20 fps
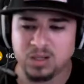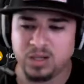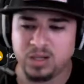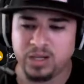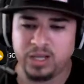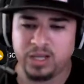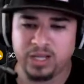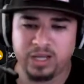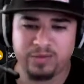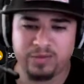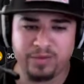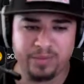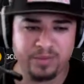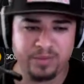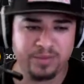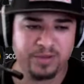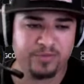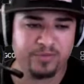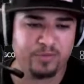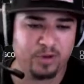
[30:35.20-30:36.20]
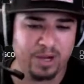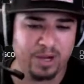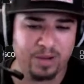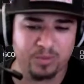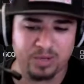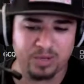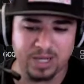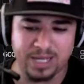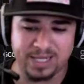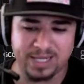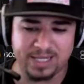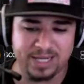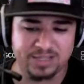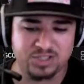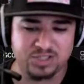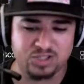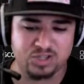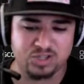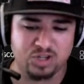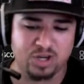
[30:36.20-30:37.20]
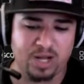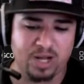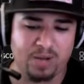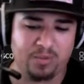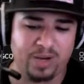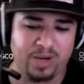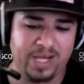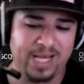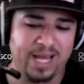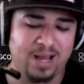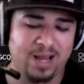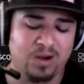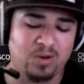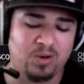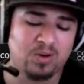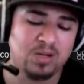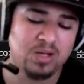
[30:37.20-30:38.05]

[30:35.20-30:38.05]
if I'm on the 4-hour, like let's just look at right now.